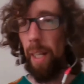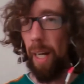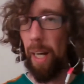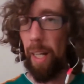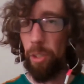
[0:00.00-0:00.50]

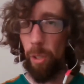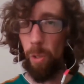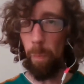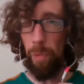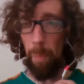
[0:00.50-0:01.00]

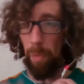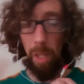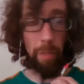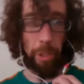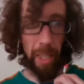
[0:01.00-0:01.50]

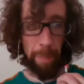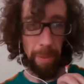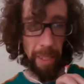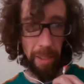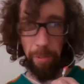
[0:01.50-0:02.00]
Love to chat about
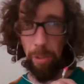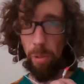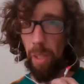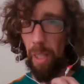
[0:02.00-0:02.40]
that stuff too.